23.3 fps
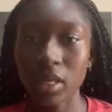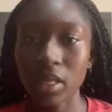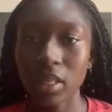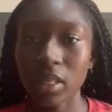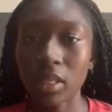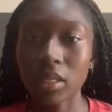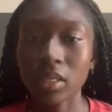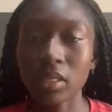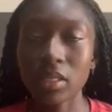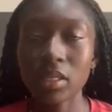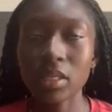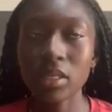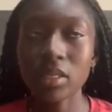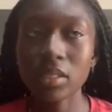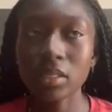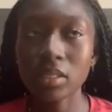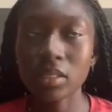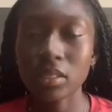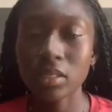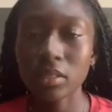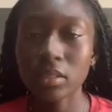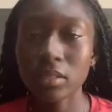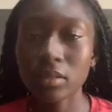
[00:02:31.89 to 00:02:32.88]
and then
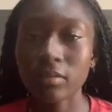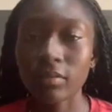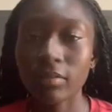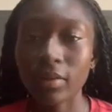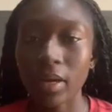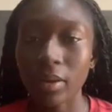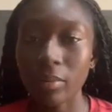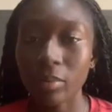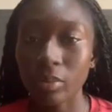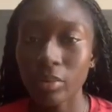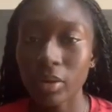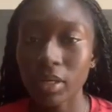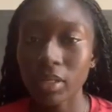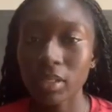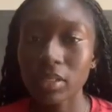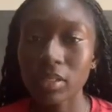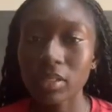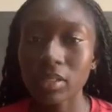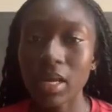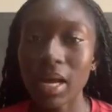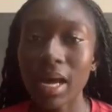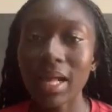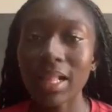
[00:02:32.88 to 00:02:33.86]
these
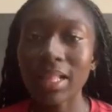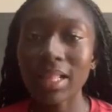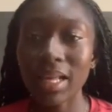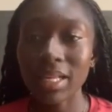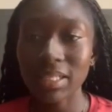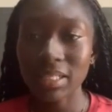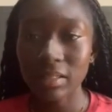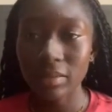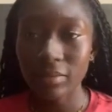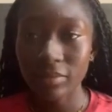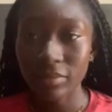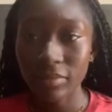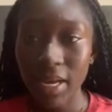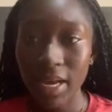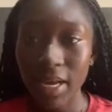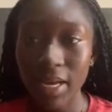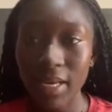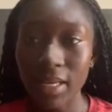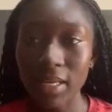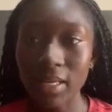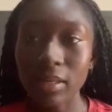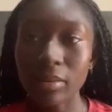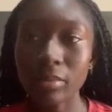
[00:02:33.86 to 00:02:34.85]
fibroids are
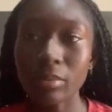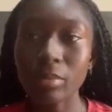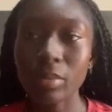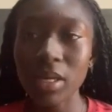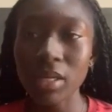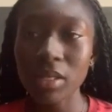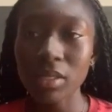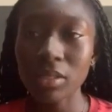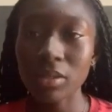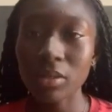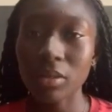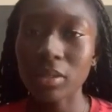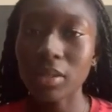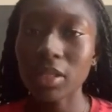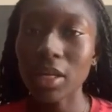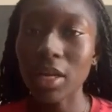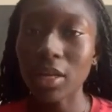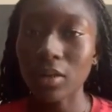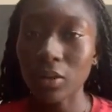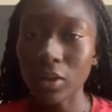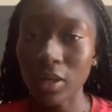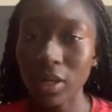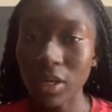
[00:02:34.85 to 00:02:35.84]
classified based on
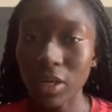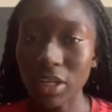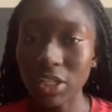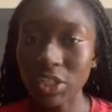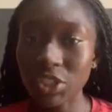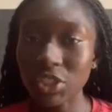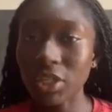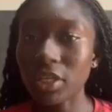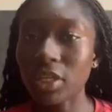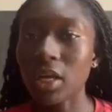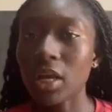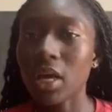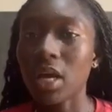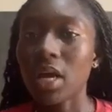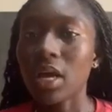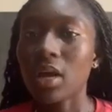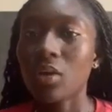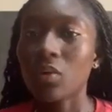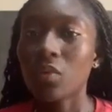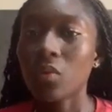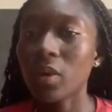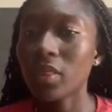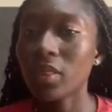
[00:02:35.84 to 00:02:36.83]
their location
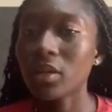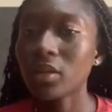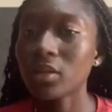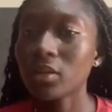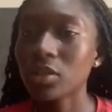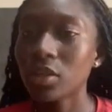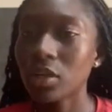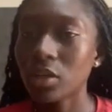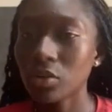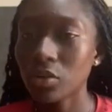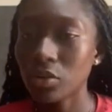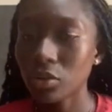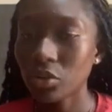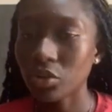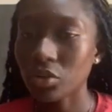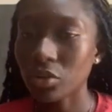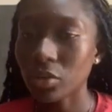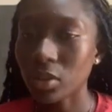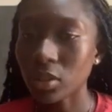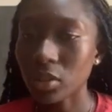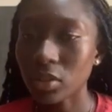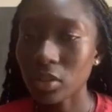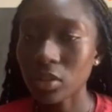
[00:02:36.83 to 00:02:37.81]
within the
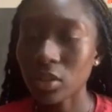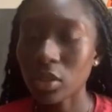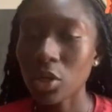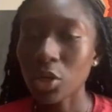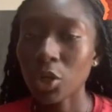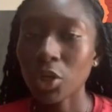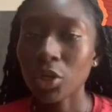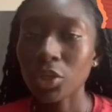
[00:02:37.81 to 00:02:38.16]
uterus.